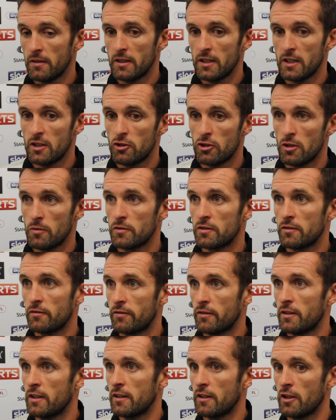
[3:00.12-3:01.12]
in terms of
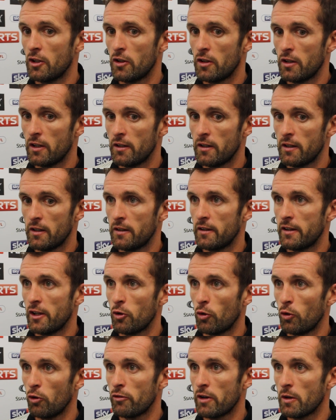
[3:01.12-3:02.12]

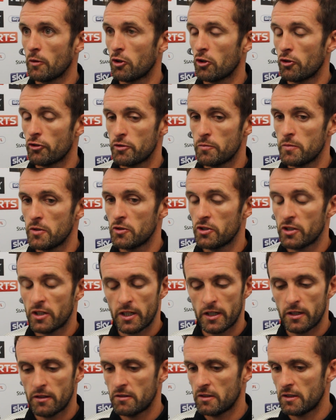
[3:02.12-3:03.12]
their all round
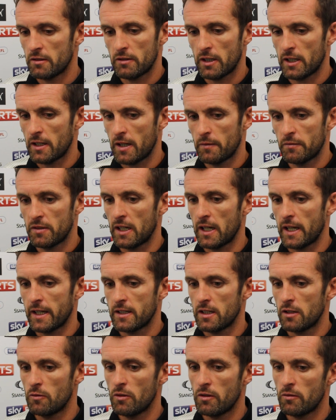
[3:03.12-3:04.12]
contribution. And I'm
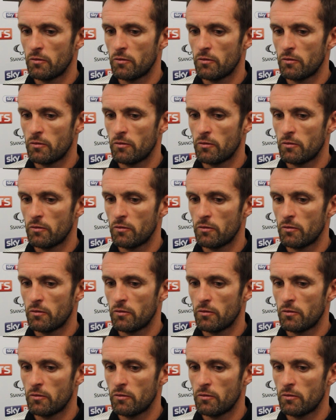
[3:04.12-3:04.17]
delighted with